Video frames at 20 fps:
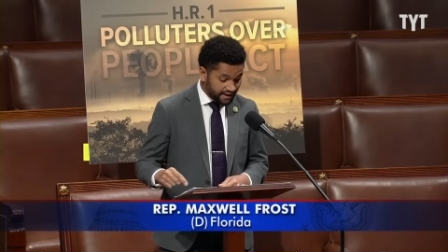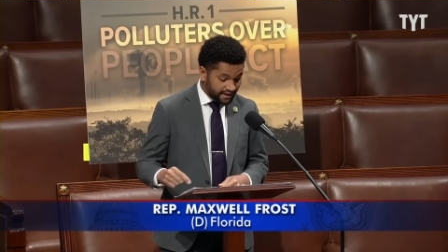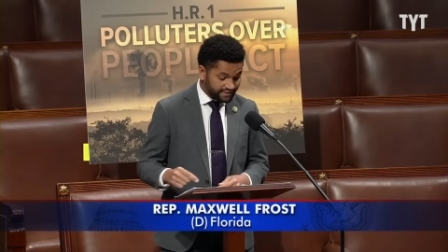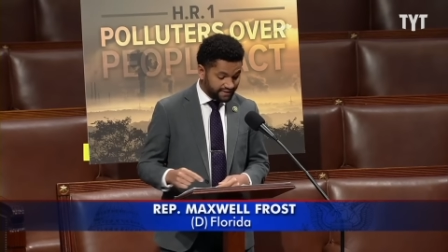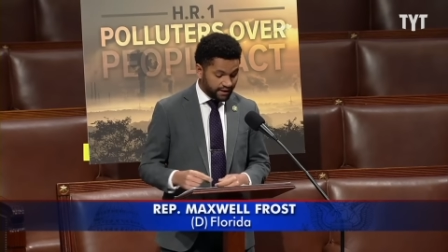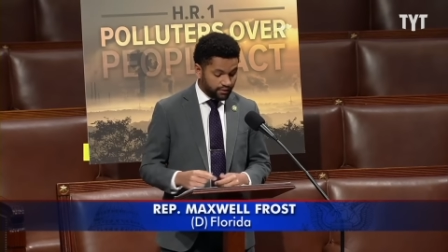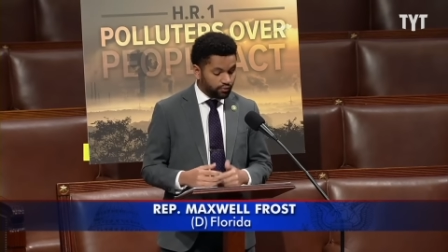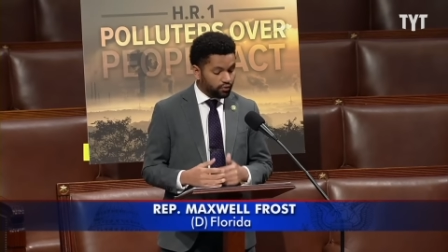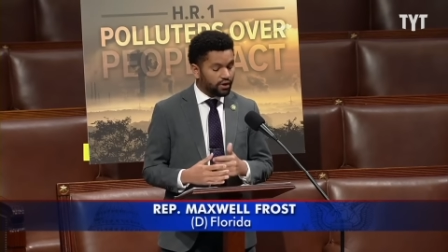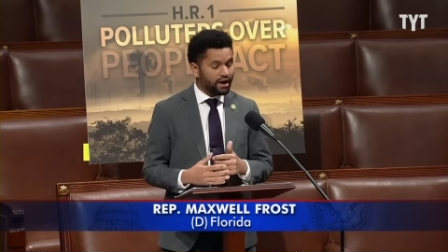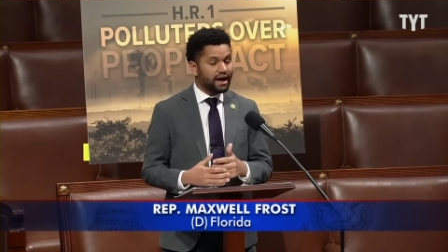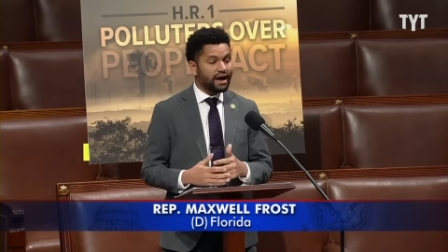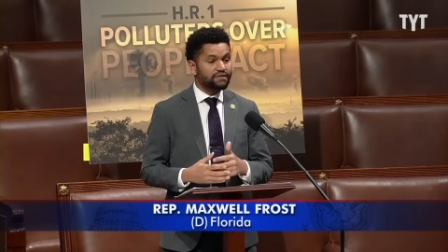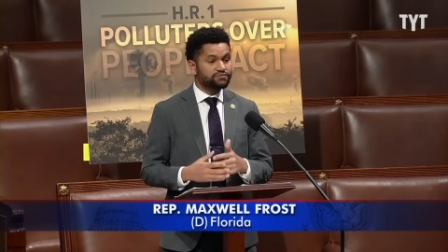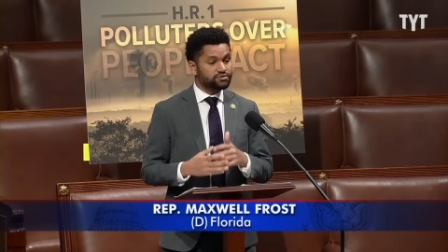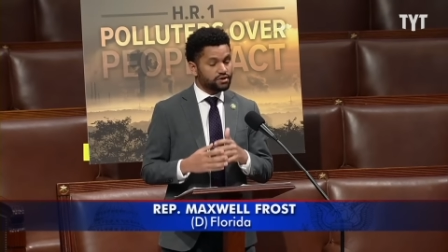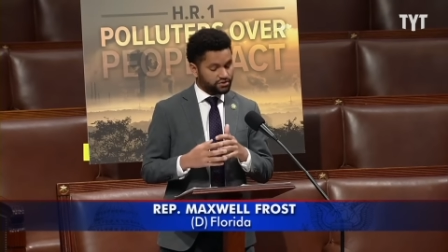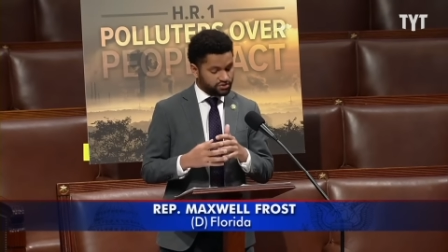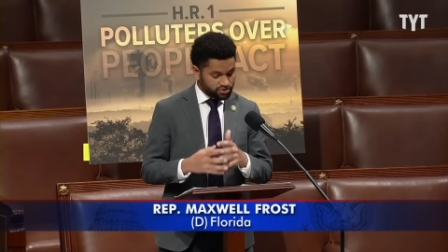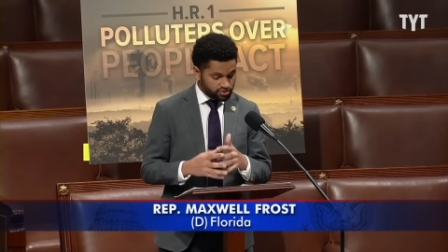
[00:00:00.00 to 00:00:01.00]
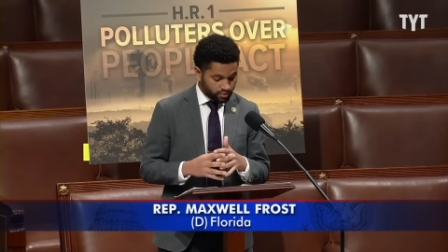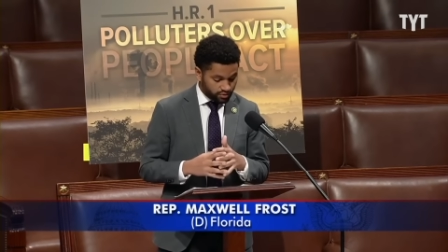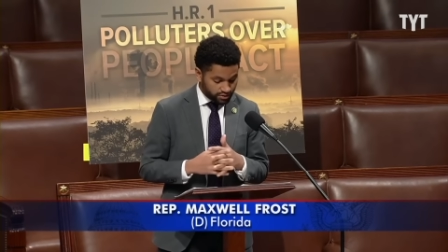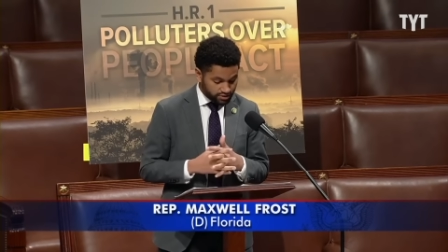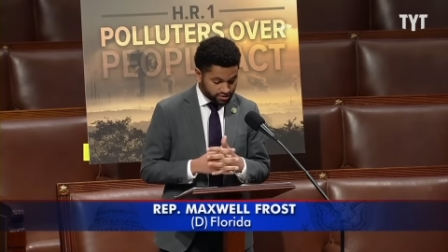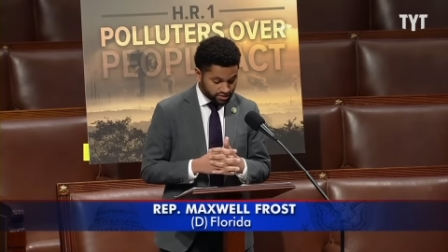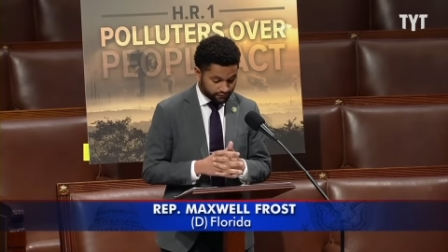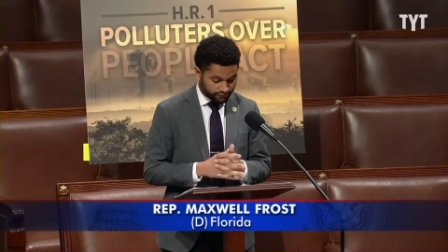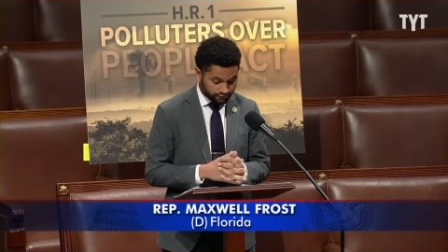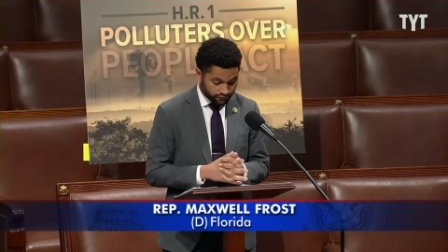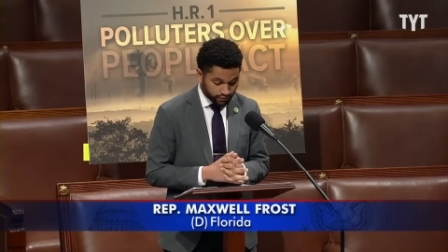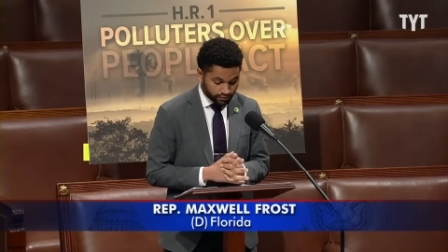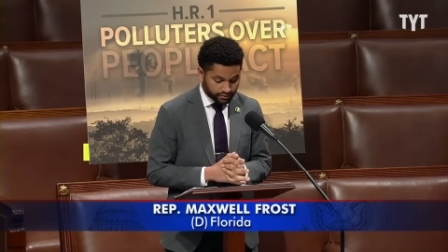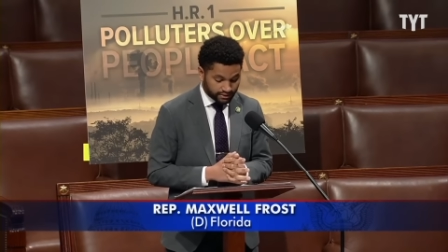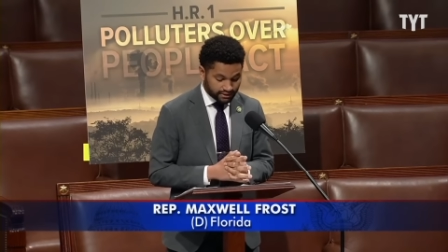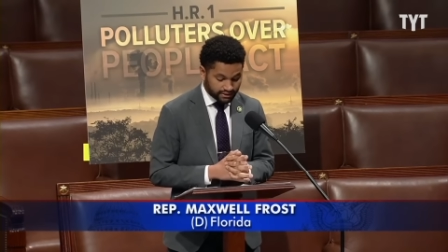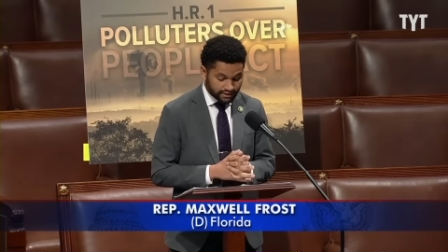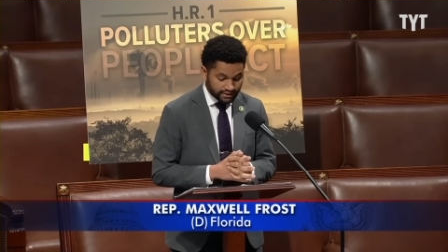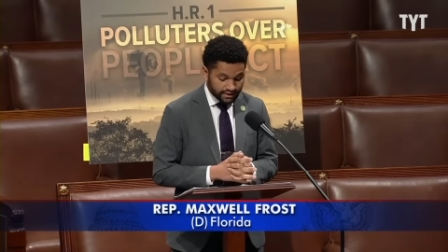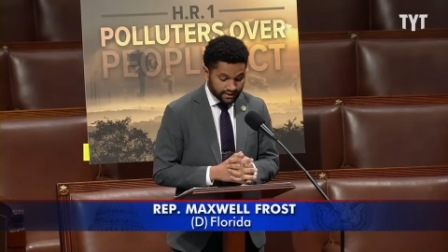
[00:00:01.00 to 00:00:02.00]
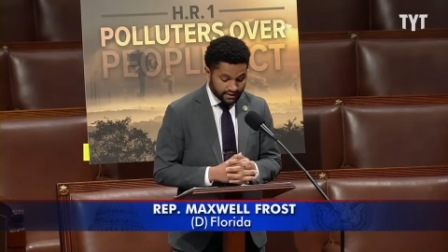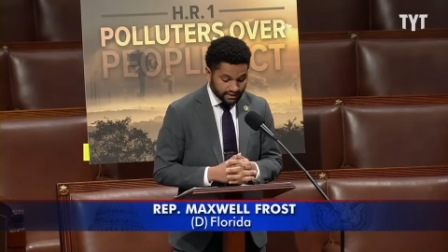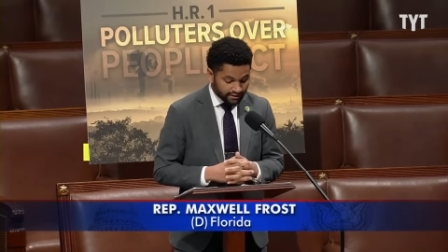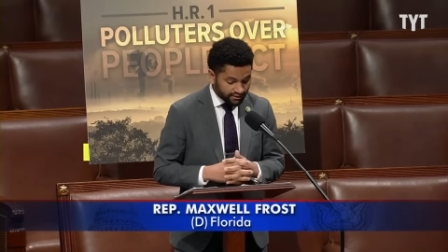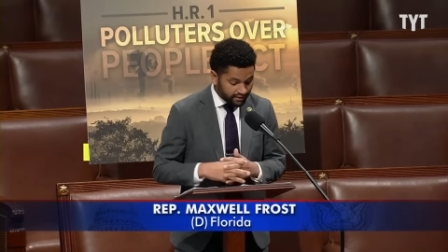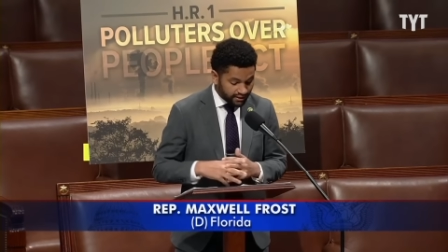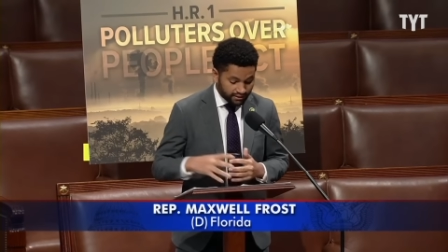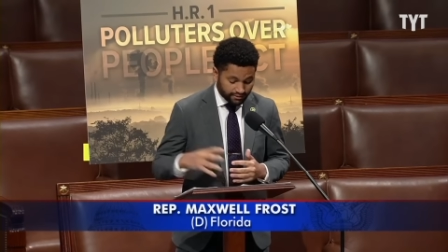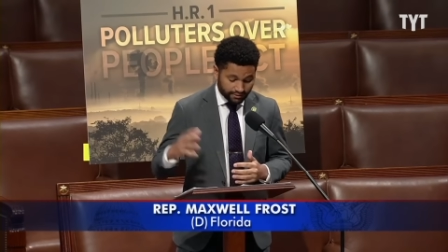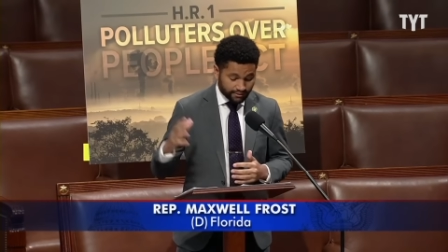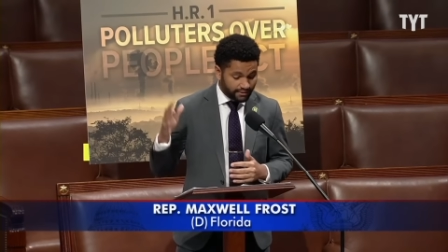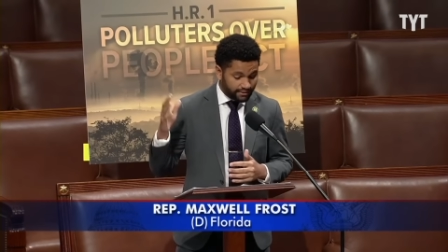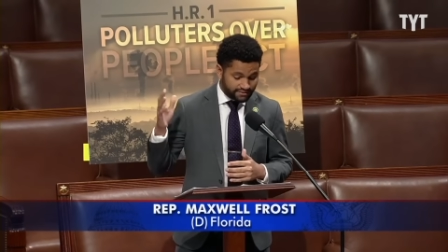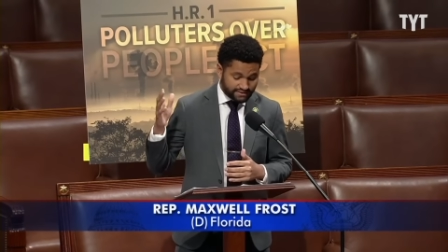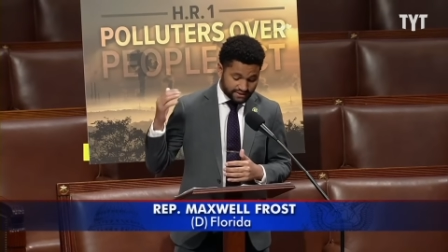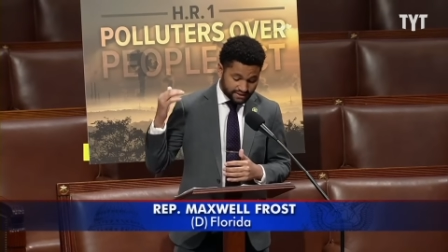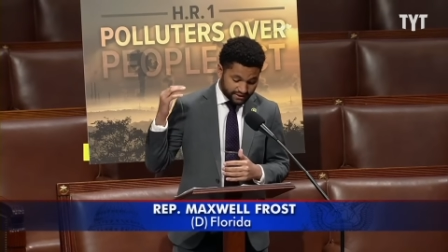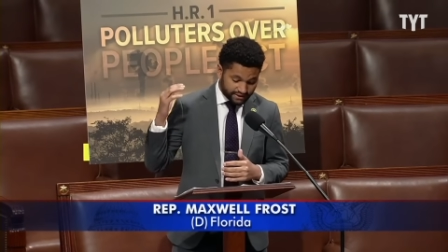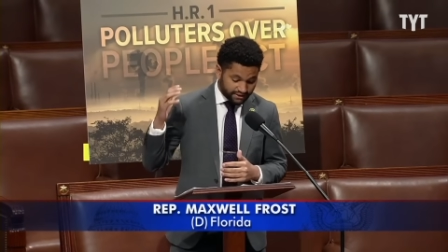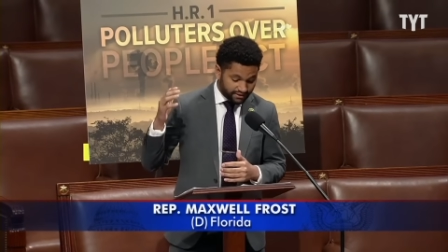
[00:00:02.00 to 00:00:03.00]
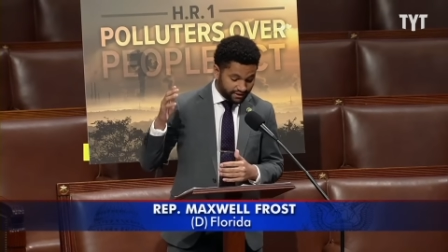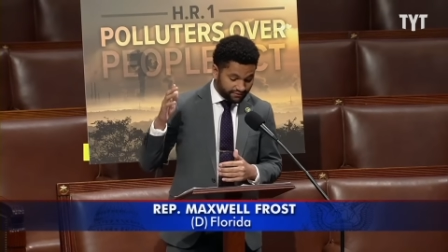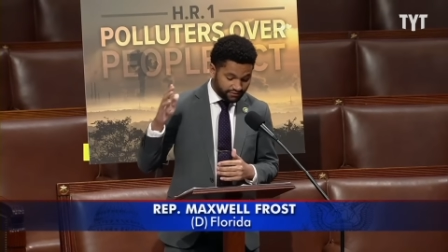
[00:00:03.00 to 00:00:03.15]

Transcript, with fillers: and that we'll have a shortage of food. And uh, sitting